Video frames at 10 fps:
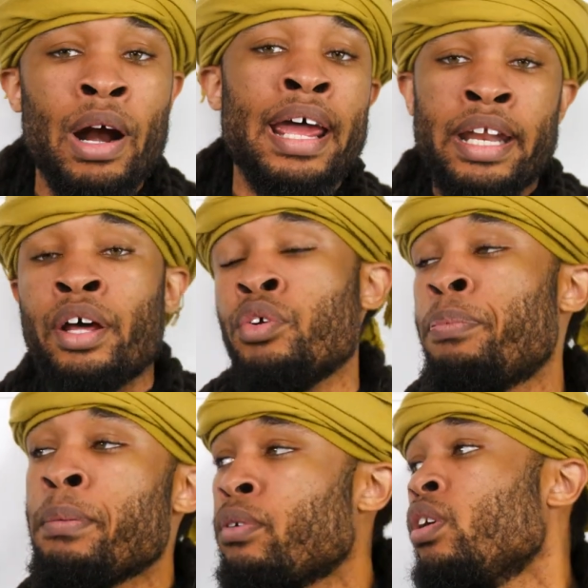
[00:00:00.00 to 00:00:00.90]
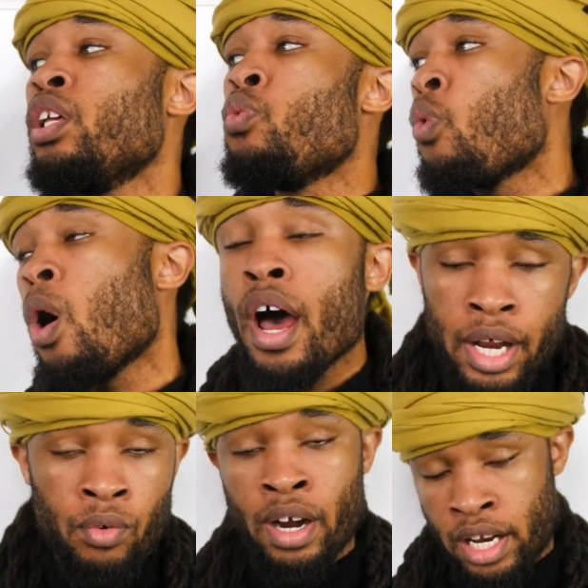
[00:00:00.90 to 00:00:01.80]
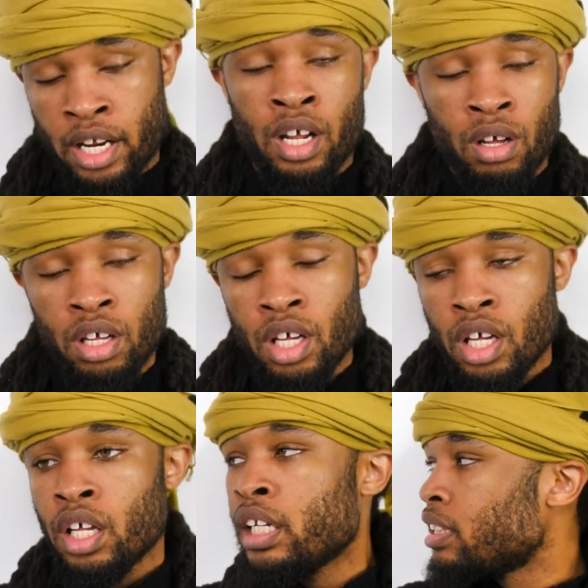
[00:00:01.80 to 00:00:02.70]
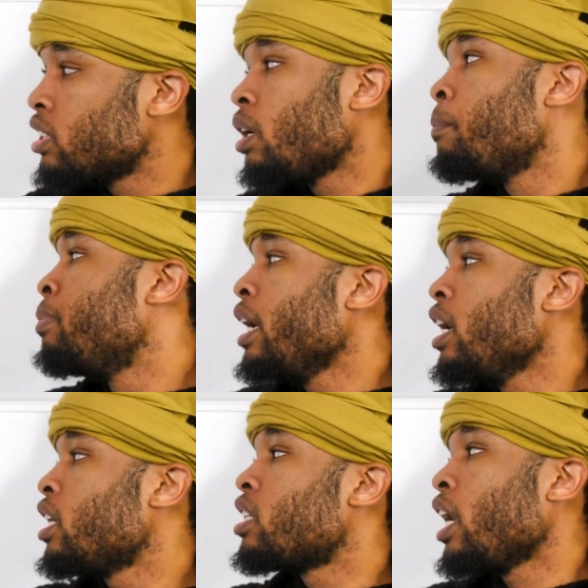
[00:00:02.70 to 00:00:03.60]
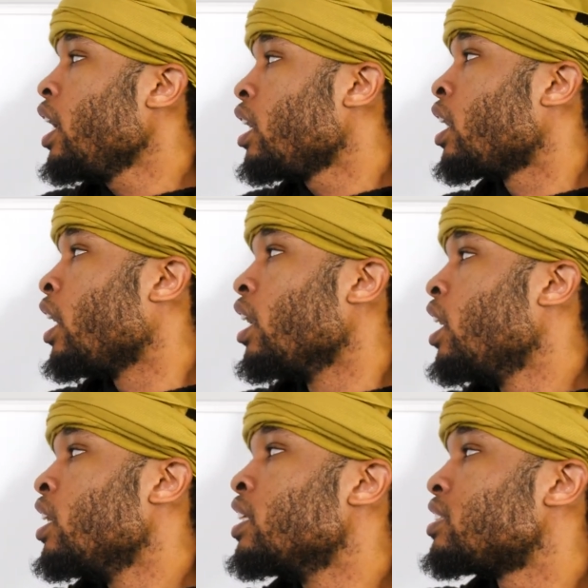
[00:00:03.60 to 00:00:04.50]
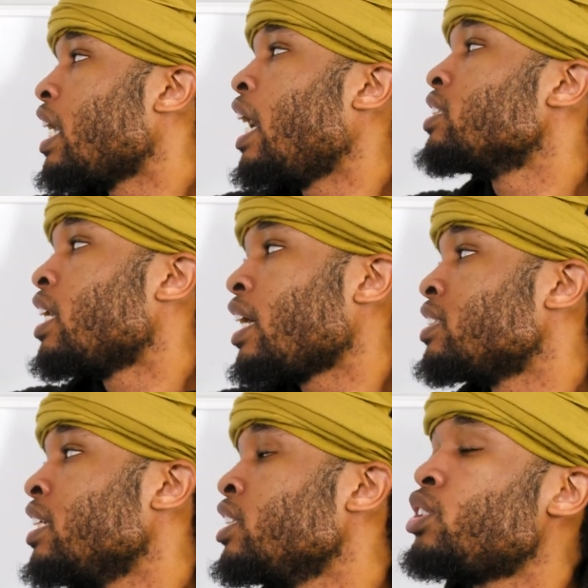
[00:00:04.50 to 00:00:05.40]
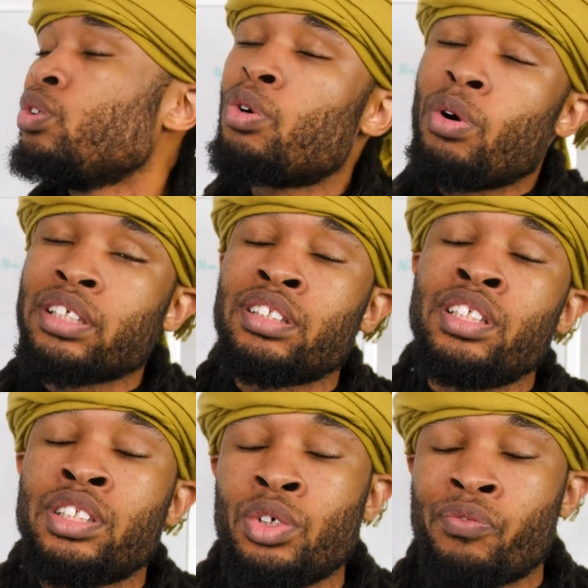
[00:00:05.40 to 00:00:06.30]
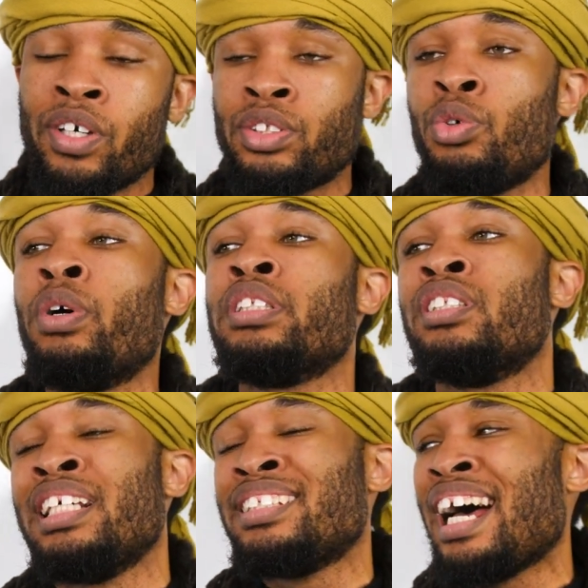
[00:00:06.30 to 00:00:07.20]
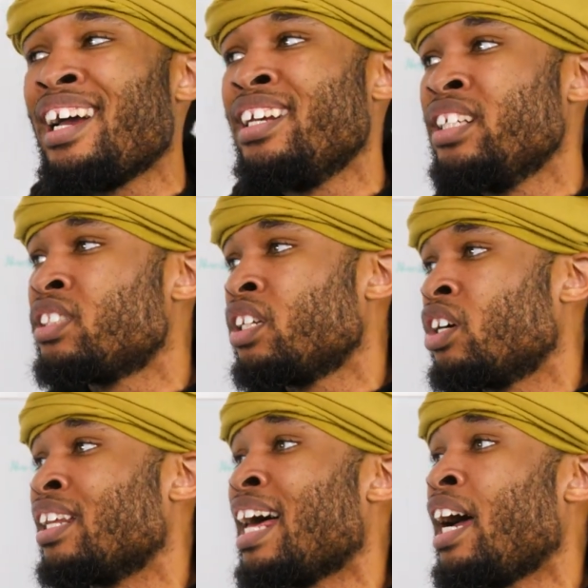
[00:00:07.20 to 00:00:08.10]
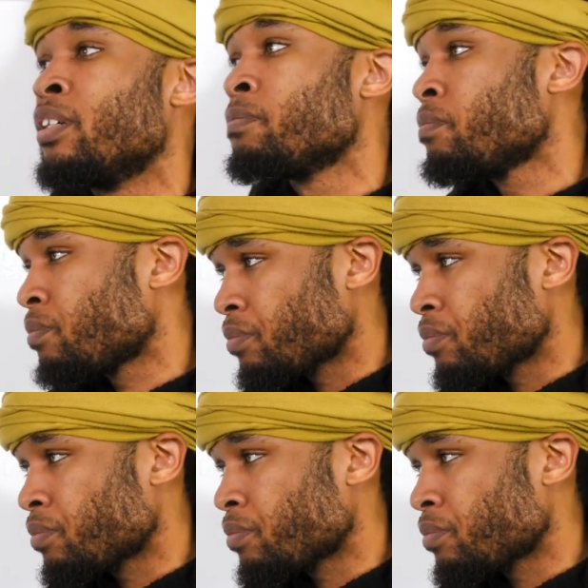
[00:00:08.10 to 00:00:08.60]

right now? Do people really want it right now? This is a big thing. This ties, like I said, these first two questions, they tie into each other a lot.